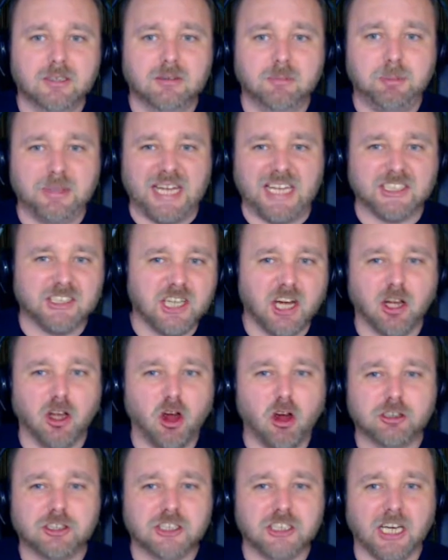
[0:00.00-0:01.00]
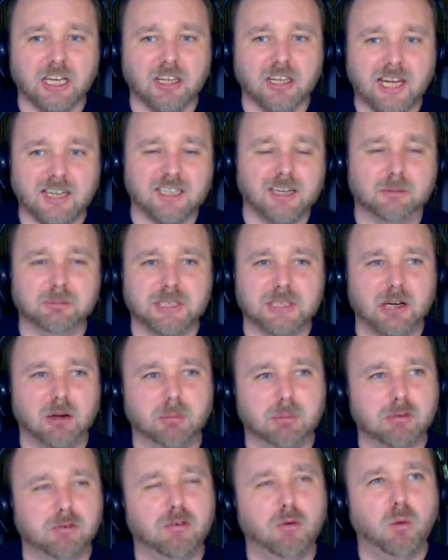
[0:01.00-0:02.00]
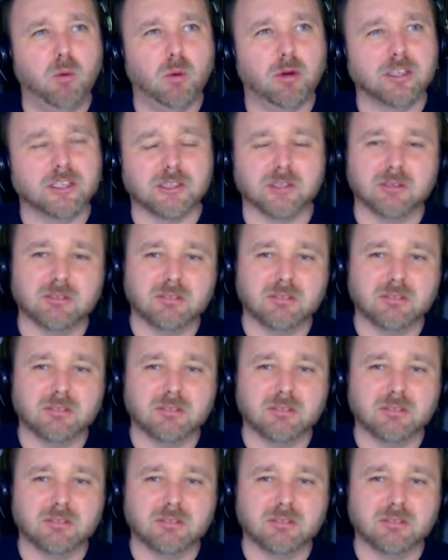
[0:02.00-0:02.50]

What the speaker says: But that's not a launch title, that comes out before, so...